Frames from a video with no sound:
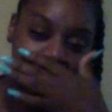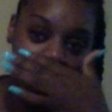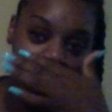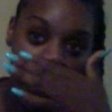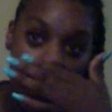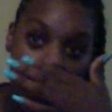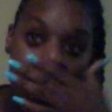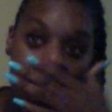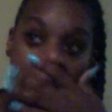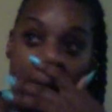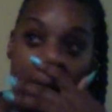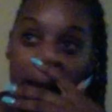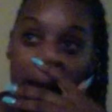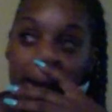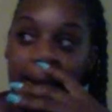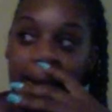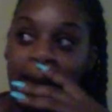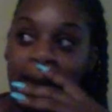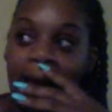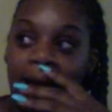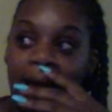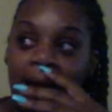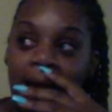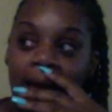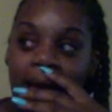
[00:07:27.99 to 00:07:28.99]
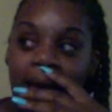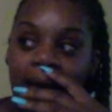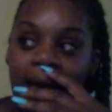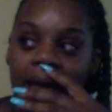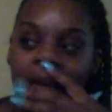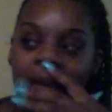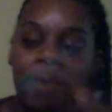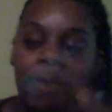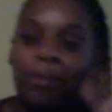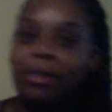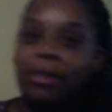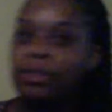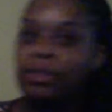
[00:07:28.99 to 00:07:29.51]
And
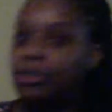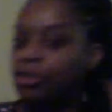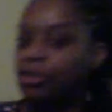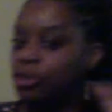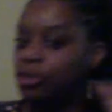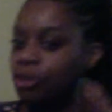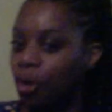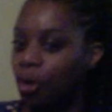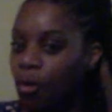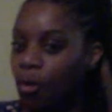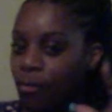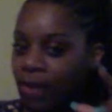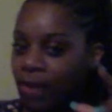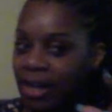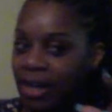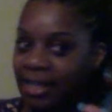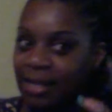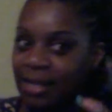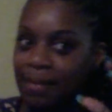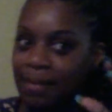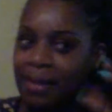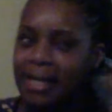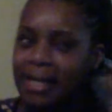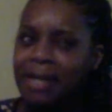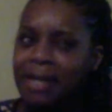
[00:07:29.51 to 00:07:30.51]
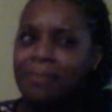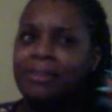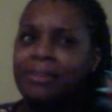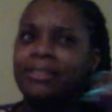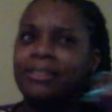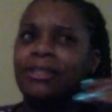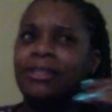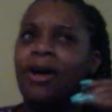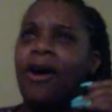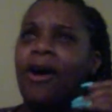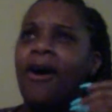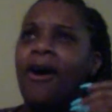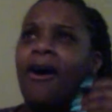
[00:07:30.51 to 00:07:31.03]
it was so random. And it was
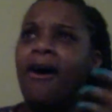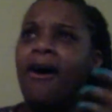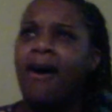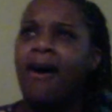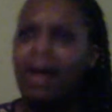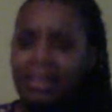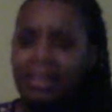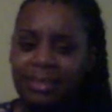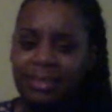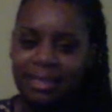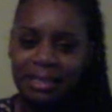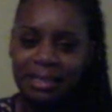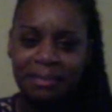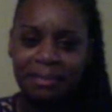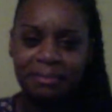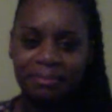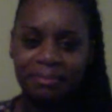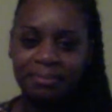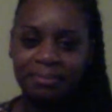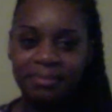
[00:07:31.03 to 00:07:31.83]
awesome.